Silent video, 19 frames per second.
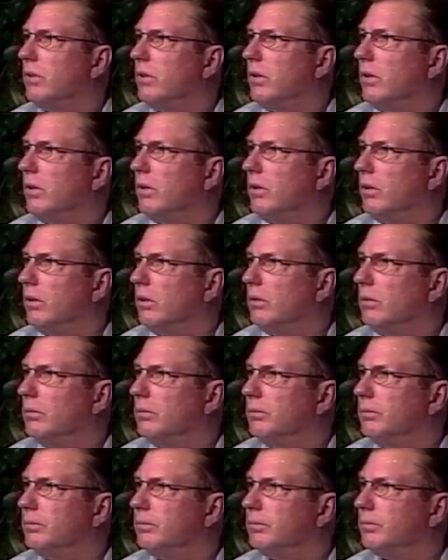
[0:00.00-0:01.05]
I noticed in uh-huh.
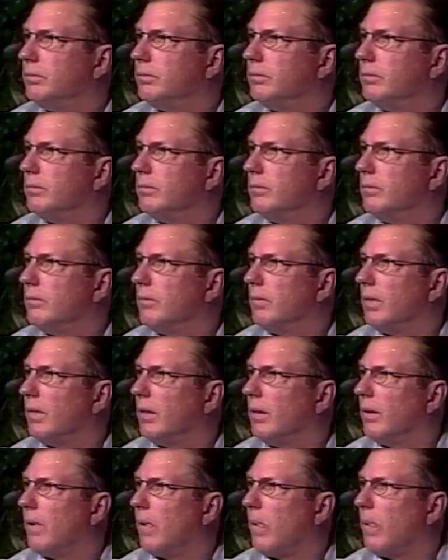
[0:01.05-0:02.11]
this morning's Sacramento Bee
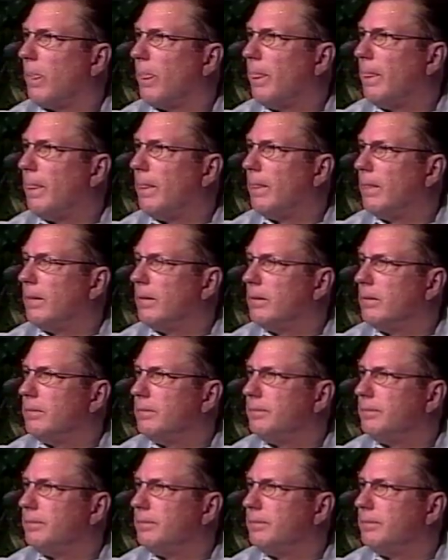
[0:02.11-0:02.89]
there was a lead story on